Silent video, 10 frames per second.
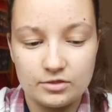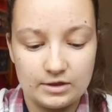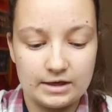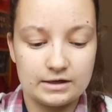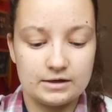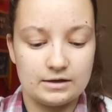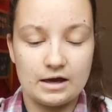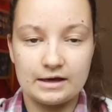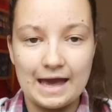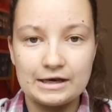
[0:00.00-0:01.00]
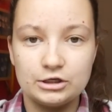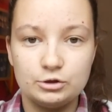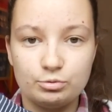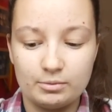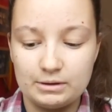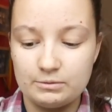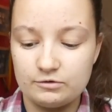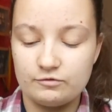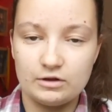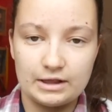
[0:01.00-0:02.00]
thick again you probably
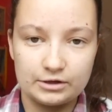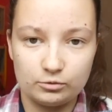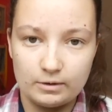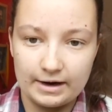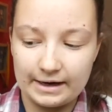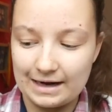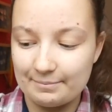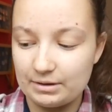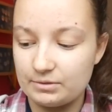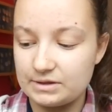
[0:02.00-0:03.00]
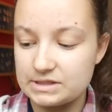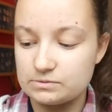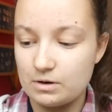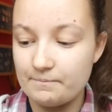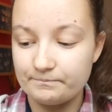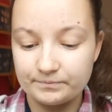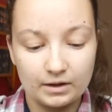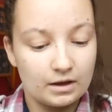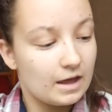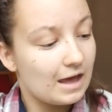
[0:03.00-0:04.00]
wouldn't feel like you're wearing an nappy with this one
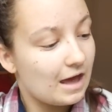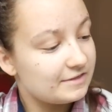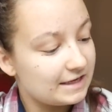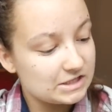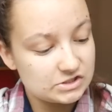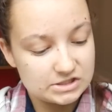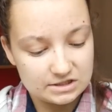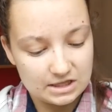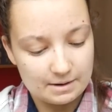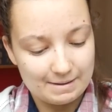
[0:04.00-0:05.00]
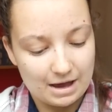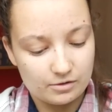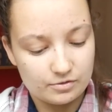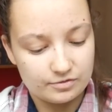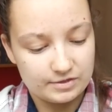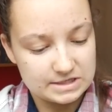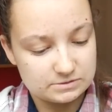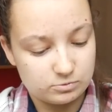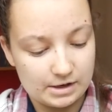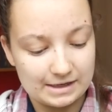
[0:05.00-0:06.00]
the interesting thing about
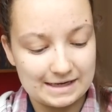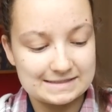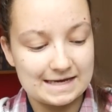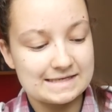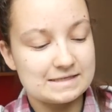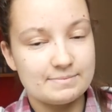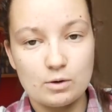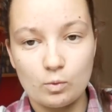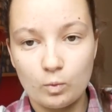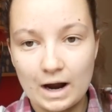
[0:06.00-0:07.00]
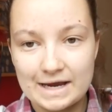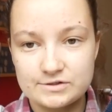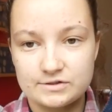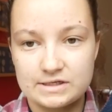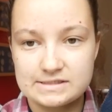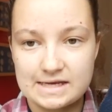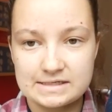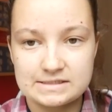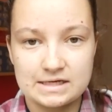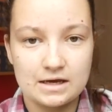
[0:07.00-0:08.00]
this one is it is a bit wider in the
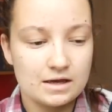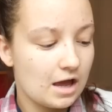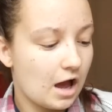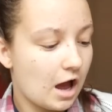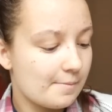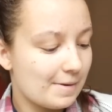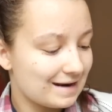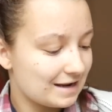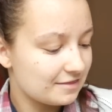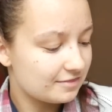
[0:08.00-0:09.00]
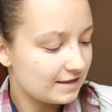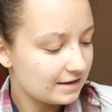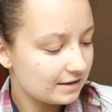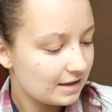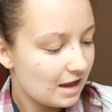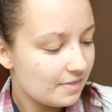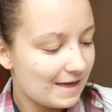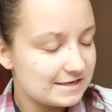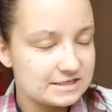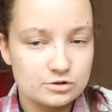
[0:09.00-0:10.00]
centre um, and I think
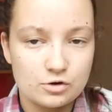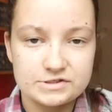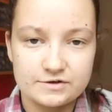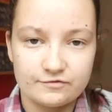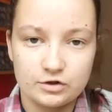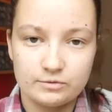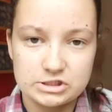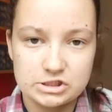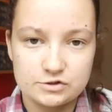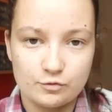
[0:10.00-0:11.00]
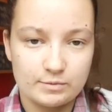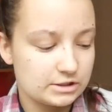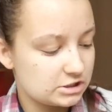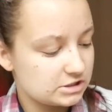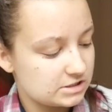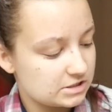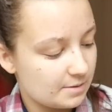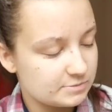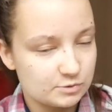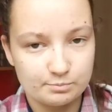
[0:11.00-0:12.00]
that did cause a few issues for me just in
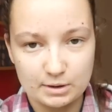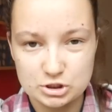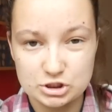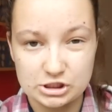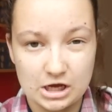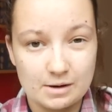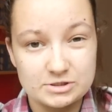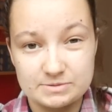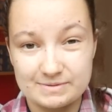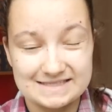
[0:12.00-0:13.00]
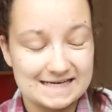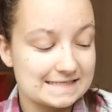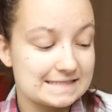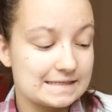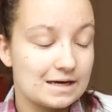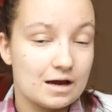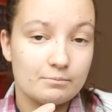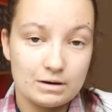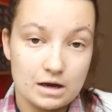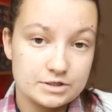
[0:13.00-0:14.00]
terms of bunching up just because like I said
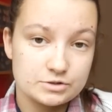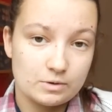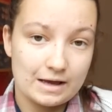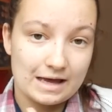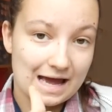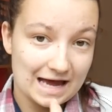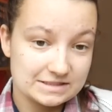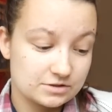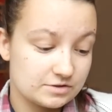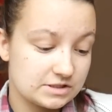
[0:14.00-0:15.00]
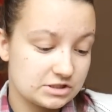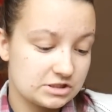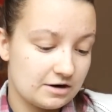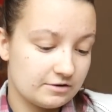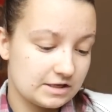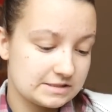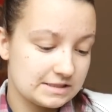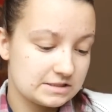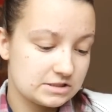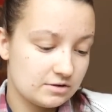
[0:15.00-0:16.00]
my underwear has got such narrow
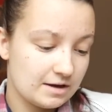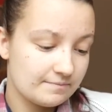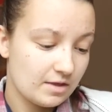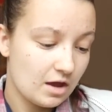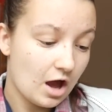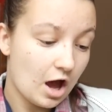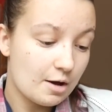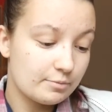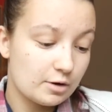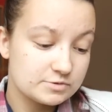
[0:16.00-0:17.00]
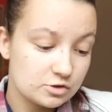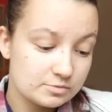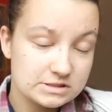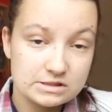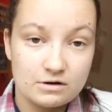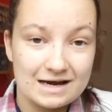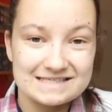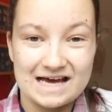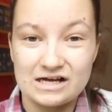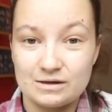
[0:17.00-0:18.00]
gussets to it um, but absorbency
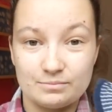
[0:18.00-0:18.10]
wise it held